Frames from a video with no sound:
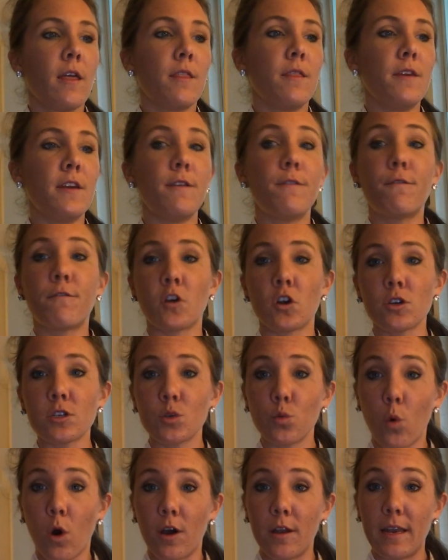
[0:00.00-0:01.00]
The
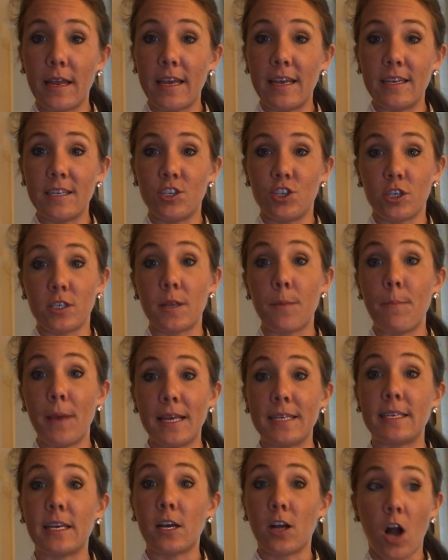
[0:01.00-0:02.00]
first one is just a
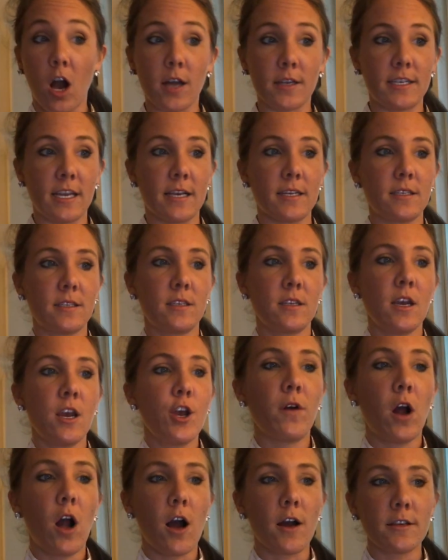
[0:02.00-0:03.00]
basic contest.
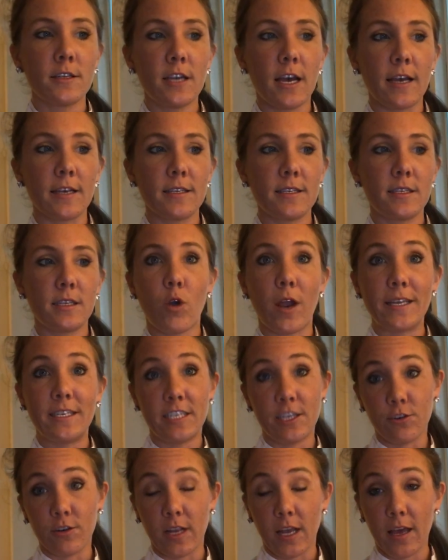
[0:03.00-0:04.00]
The contest
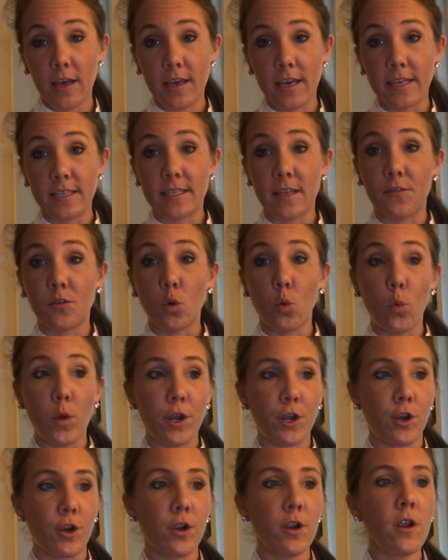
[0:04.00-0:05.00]
criteria is that the
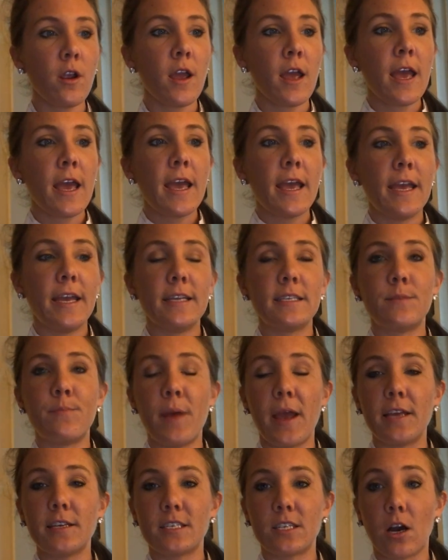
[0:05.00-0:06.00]
winner is
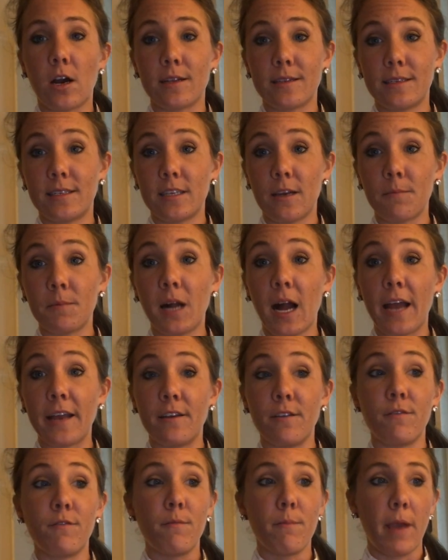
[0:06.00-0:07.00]
based on some kind
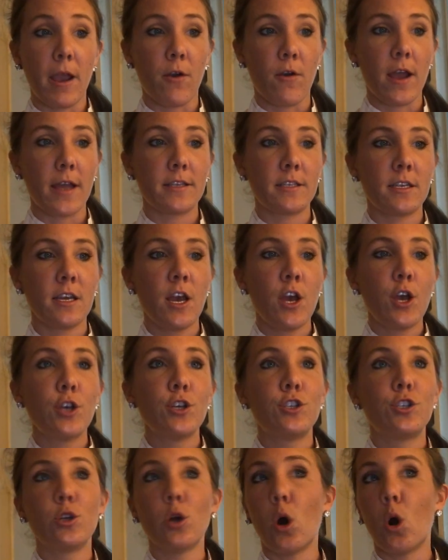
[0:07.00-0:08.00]
of merit.
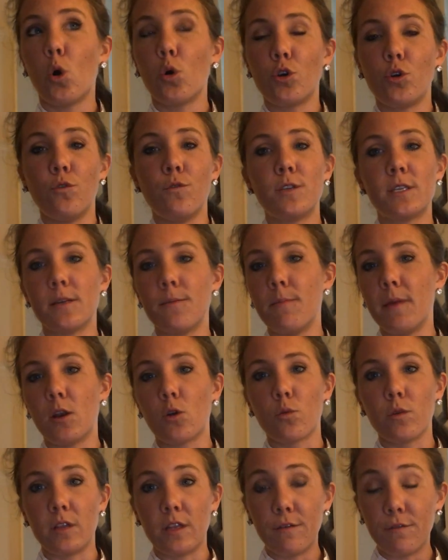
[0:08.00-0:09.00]
So you submit a
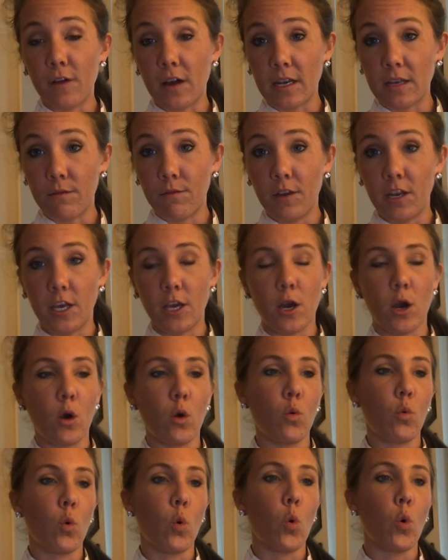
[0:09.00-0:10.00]
really funny
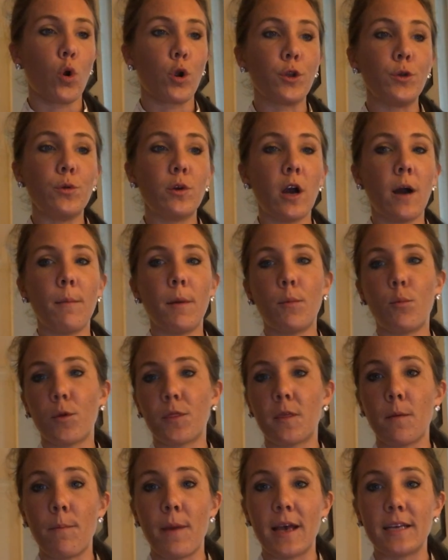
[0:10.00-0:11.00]
video or you come up
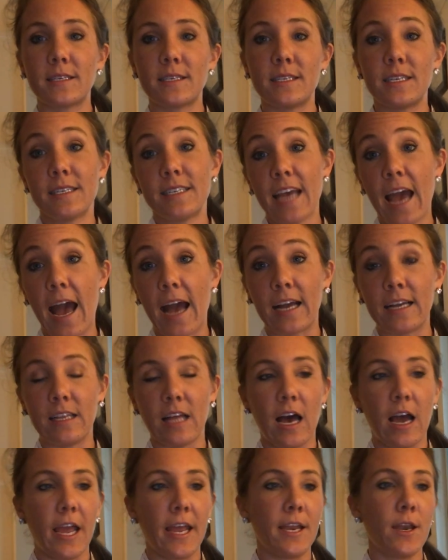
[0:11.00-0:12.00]
with the best
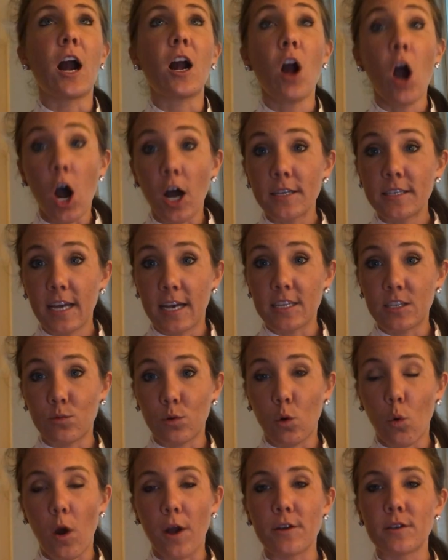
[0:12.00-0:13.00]
tagline. A contest
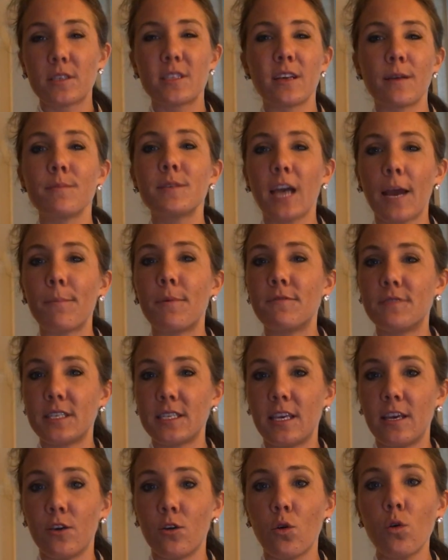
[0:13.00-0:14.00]
requires some type of
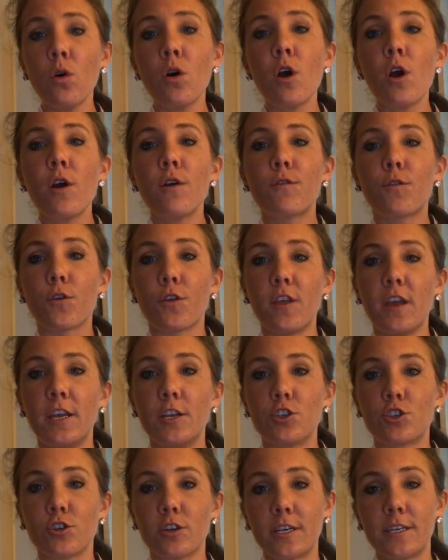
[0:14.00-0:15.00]
skill for the
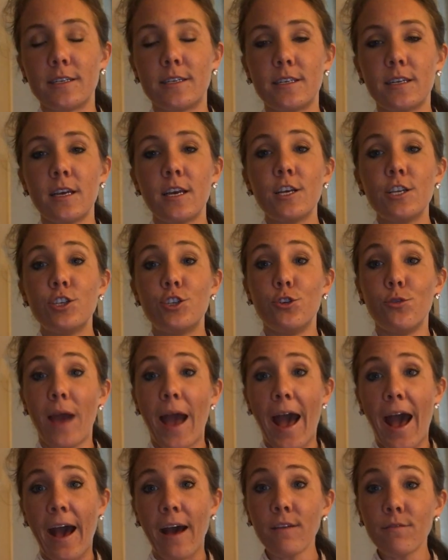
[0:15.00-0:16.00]
entrant to
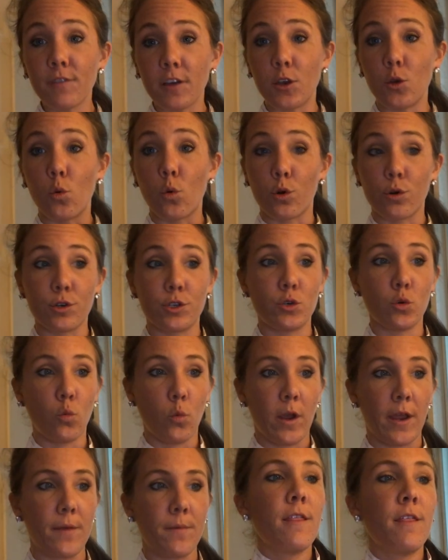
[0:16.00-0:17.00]
have in order to
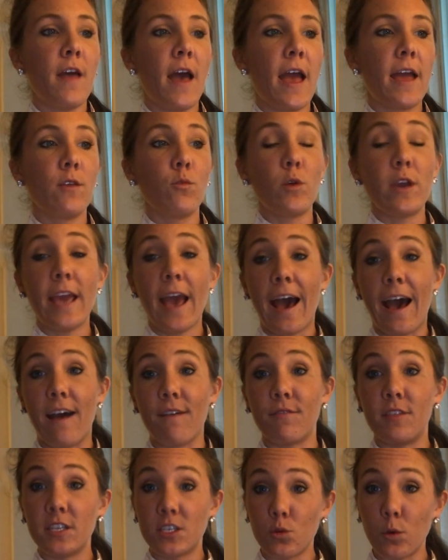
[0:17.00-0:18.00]
win. Then we
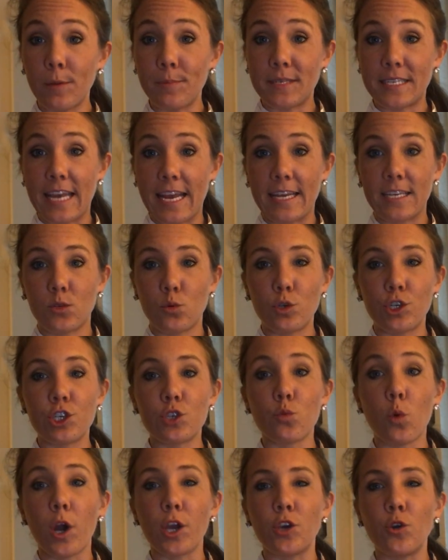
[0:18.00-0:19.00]
have the sweepstakes, which
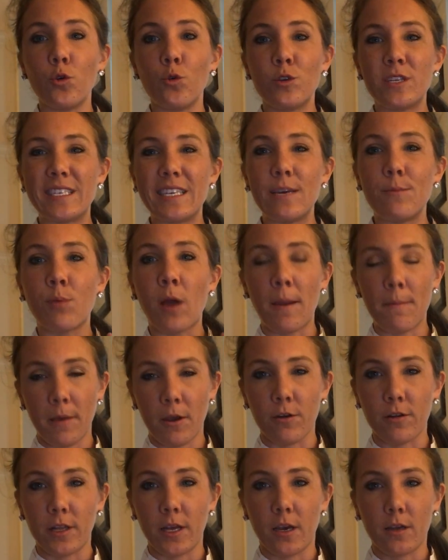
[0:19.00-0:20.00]
is what you see
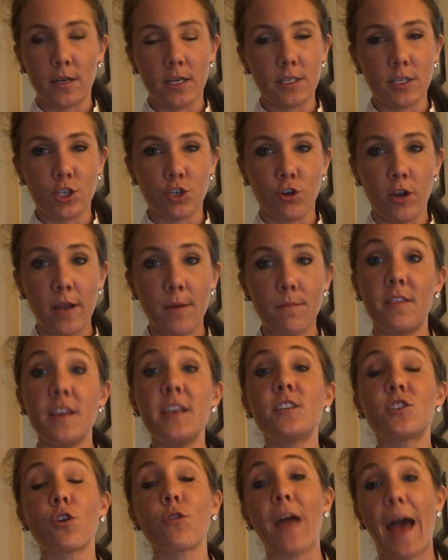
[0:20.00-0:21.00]
primarily on Instagram.
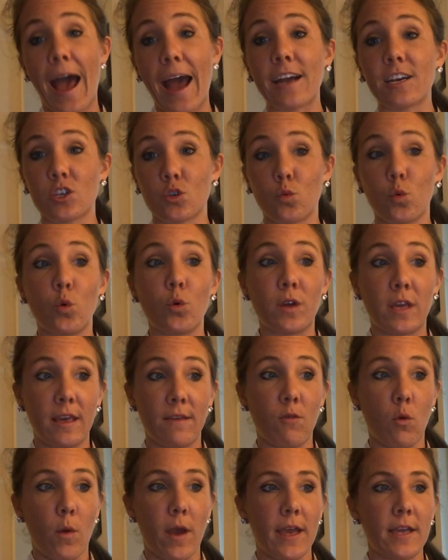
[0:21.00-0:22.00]
These are the actual
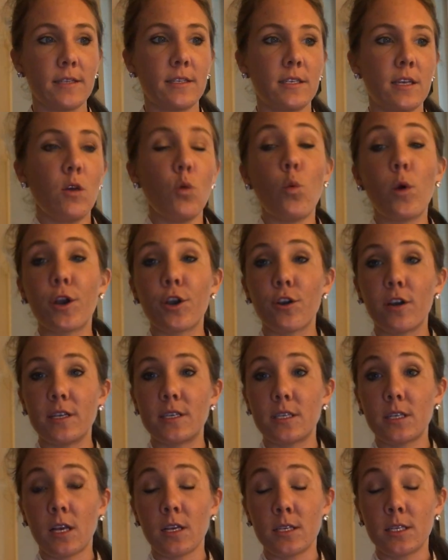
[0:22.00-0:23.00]
giveaways. The winner is
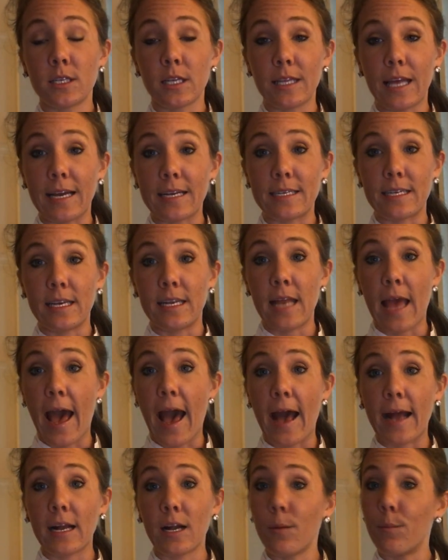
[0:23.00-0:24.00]
selected
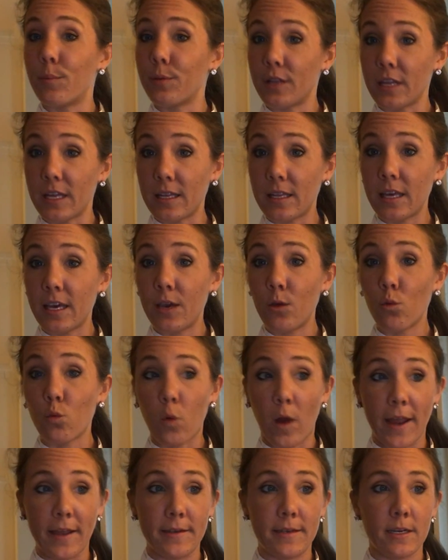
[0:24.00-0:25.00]
at completely
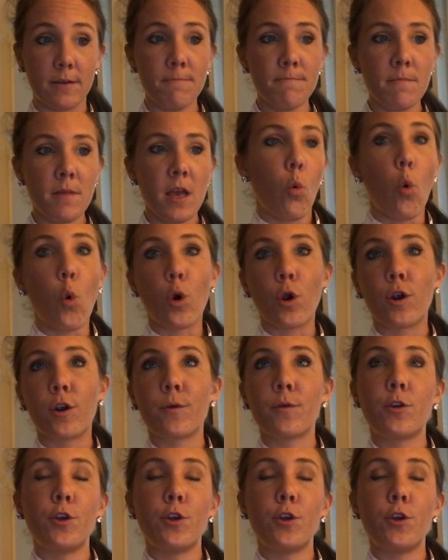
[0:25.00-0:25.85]
random or,